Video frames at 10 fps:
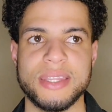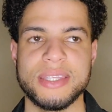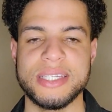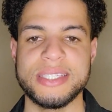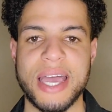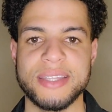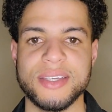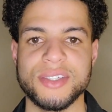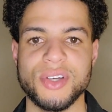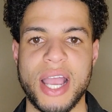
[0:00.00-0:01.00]
detect
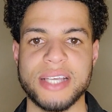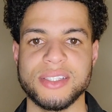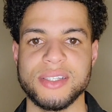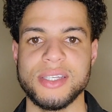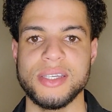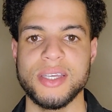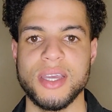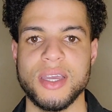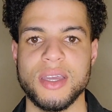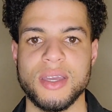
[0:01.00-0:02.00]
that you're actually
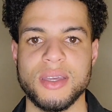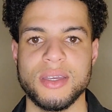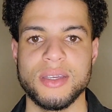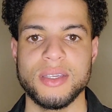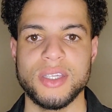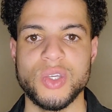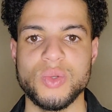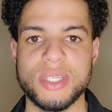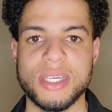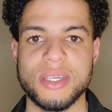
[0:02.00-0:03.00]

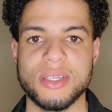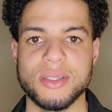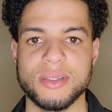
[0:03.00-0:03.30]
using.